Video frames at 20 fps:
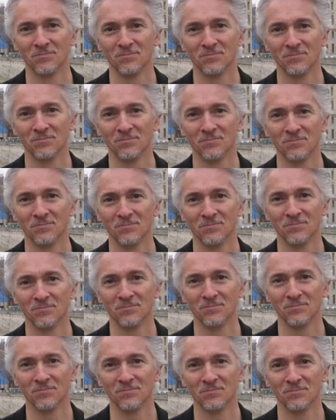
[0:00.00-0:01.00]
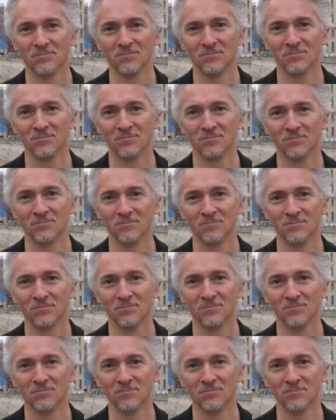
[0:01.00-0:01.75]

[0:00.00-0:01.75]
[no speech]